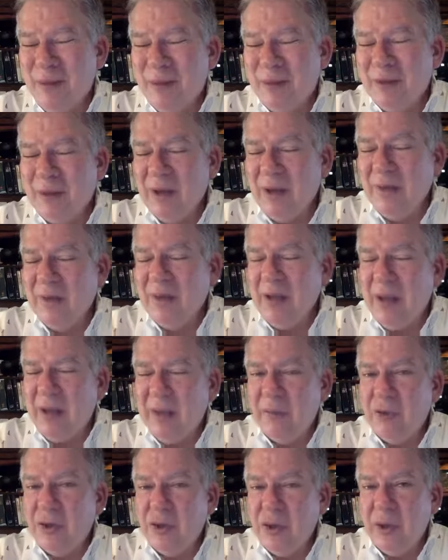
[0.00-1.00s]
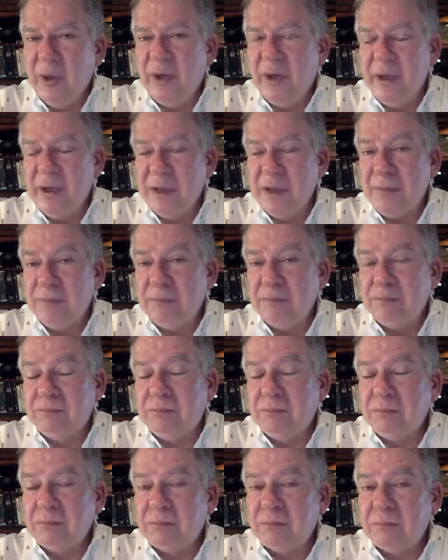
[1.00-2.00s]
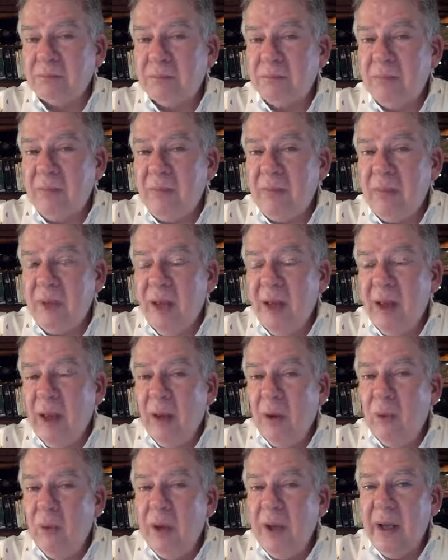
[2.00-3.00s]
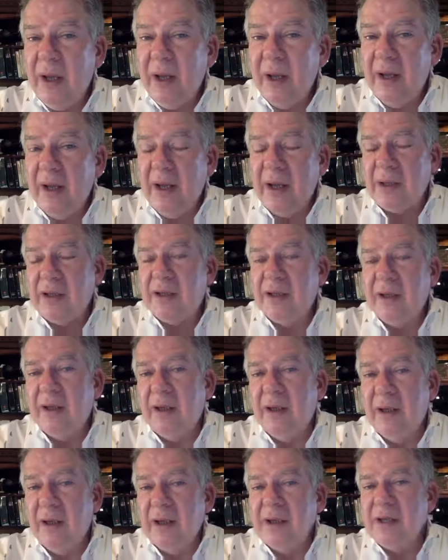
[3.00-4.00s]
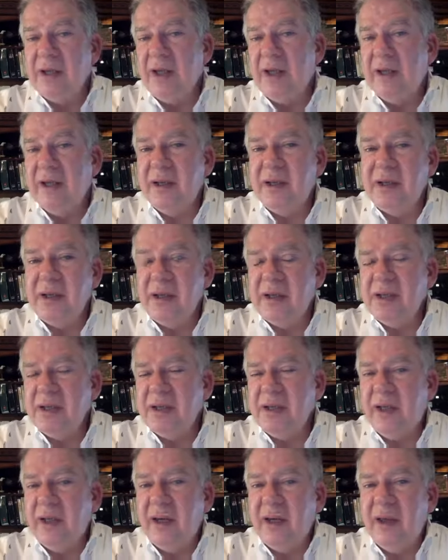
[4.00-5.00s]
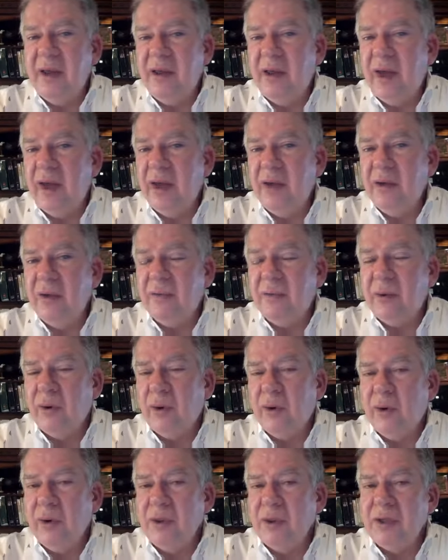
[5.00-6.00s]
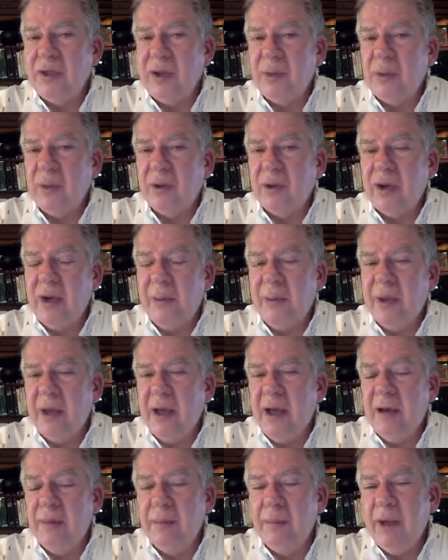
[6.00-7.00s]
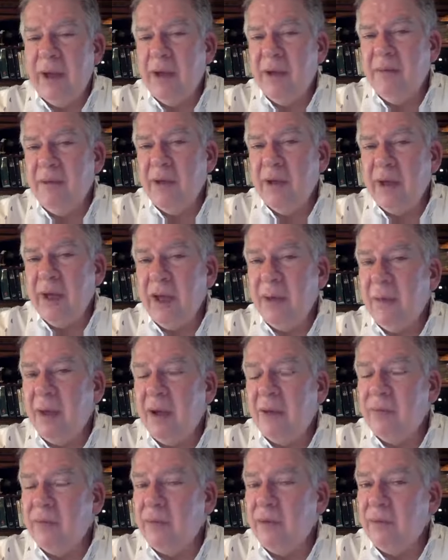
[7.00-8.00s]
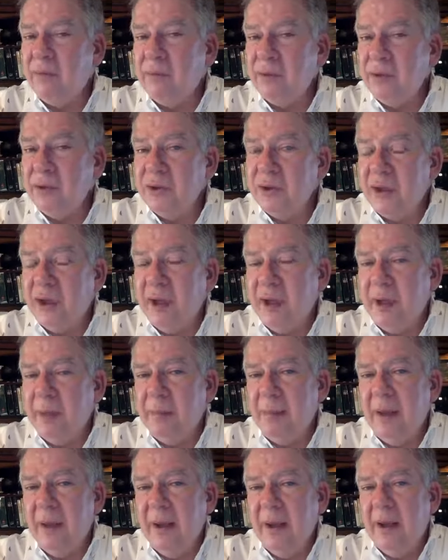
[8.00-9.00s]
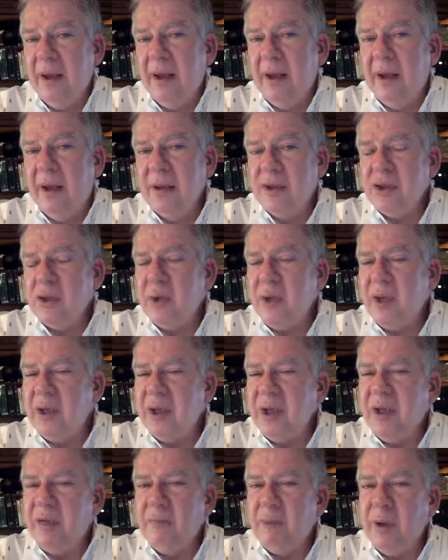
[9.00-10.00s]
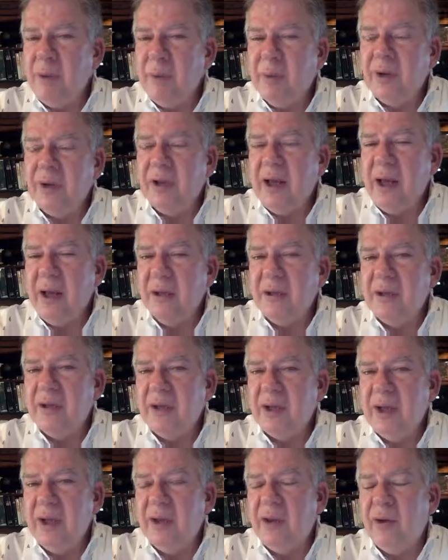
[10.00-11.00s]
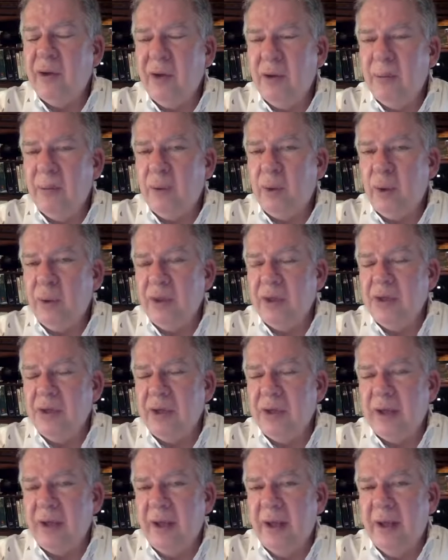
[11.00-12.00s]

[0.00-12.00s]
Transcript: Love to have you join us. We had excellent attendance on Sunday. Thank you for those that were coming out. Many of you came out for the first time. Uh, it's great to have people gathered together in person.